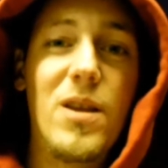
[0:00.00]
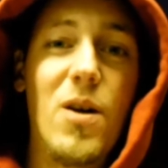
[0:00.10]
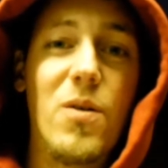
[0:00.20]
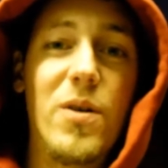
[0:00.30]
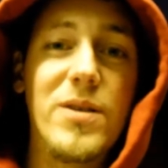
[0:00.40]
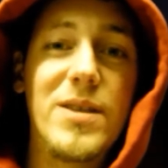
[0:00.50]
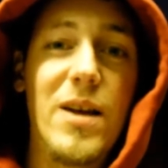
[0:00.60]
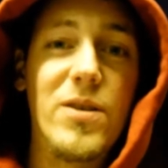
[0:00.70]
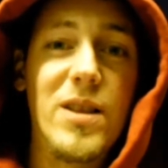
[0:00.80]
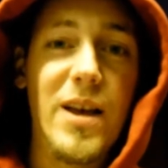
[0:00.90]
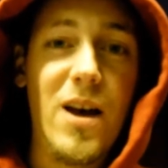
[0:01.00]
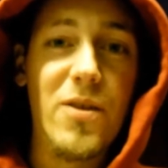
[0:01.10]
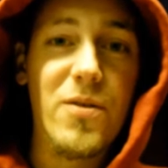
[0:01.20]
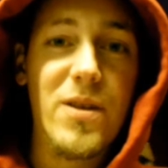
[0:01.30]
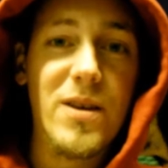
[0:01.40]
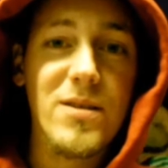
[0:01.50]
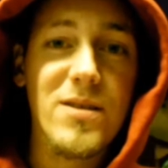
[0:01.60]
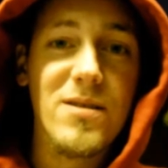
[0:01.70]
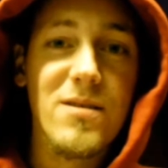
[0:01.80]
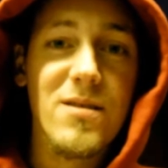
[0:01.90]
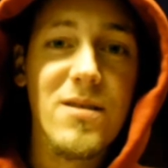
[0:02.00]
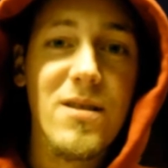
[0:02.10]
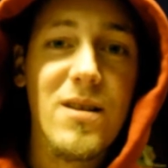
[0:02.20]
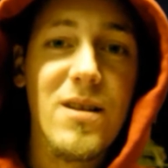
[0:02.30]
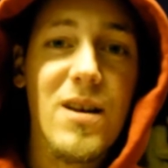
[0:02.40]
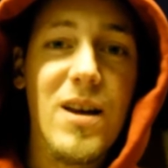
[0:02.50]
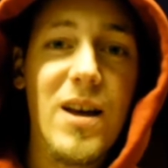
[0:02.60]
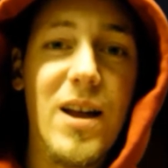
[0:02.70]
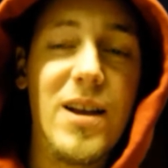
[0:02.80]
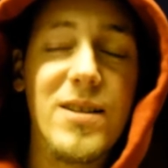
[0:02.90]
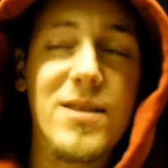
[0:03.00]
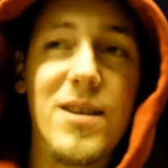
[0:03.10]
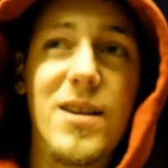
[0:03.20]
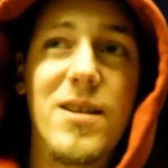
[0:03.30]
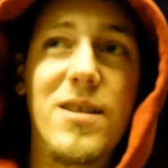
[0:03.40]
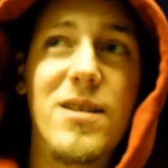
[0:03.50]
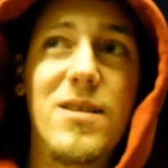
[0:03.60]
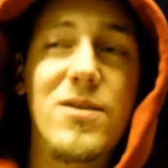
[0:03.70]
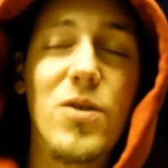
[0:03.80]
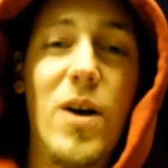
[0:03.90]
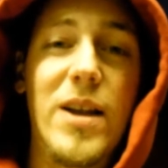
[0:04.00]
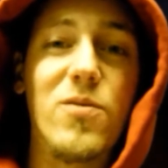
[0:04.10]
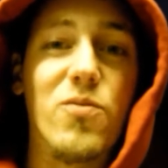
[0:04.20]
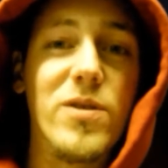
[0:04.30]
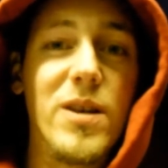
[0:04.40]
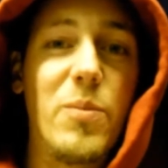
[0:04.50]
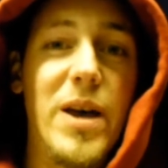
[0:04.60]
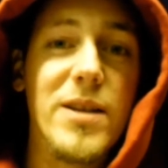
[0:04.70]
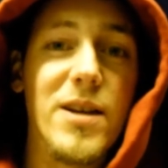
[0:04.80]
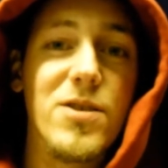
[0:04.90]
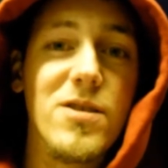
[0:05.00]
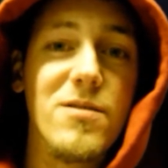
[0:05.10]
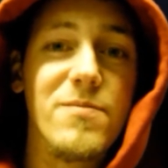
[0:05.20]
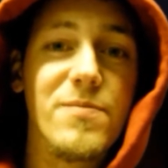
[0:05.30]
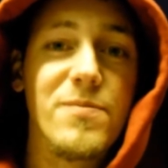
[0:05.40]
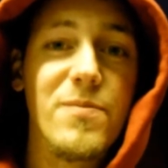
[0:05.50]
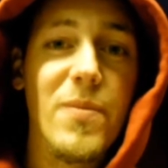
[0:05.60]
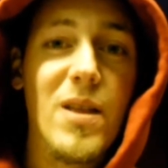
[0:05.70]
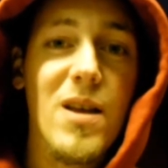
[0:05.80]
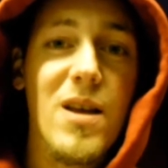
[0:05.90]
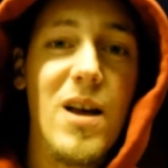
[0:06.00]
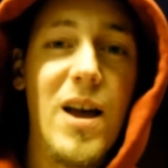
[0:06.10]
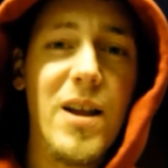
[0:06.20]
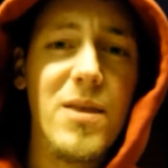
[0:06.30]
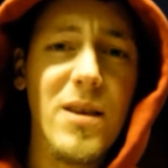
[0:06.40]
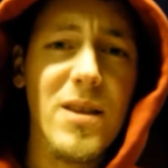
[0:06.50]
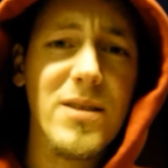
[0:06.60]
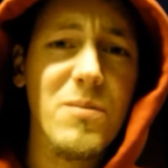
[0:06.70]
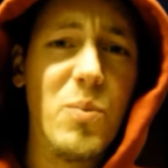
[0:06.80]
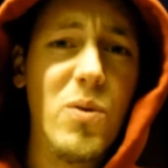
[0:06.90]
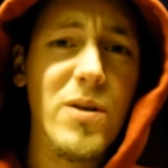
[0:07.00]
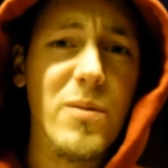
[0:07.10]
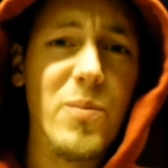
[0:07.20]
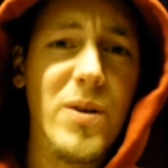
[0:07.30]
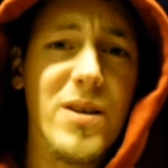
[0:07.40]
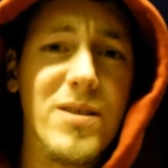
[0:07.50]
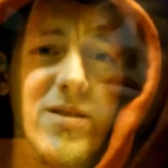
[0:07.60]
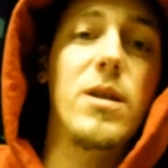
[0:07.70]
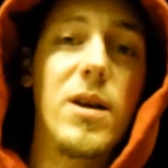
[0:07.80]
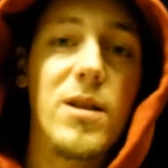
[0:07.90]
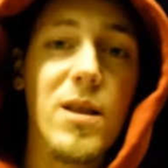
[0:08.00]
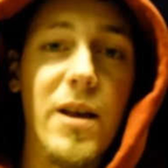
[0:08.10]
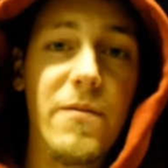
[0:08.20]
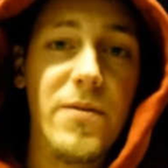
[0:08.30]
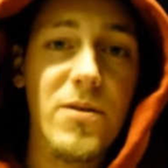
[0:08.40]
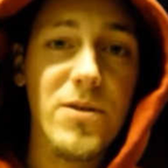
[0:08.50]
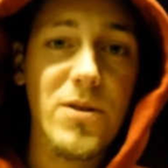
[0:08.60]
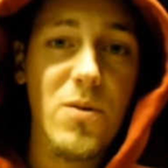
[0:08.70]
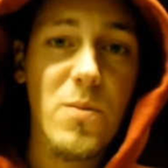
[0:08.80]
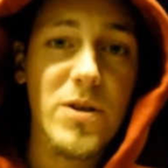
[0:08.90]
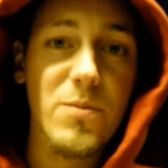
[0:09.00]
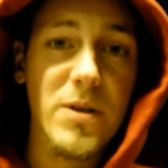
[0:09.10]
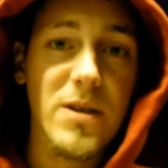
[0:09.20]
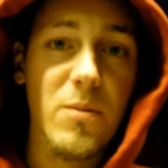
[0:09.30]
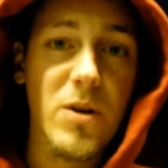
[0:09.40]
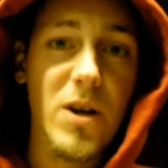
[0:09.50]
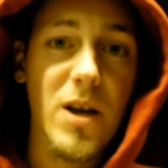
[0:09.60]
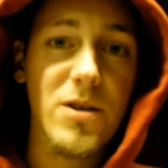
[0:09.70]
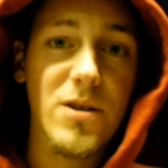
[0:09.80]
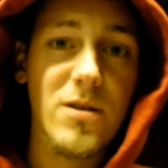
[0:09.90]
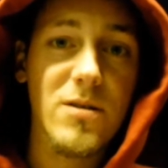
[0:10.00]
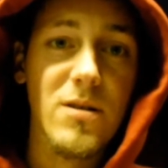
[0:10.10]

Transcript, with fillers: you know, sounded like other things. And it's like, so you had to really pay attention. And I think that's important because in life there's so much miscommunication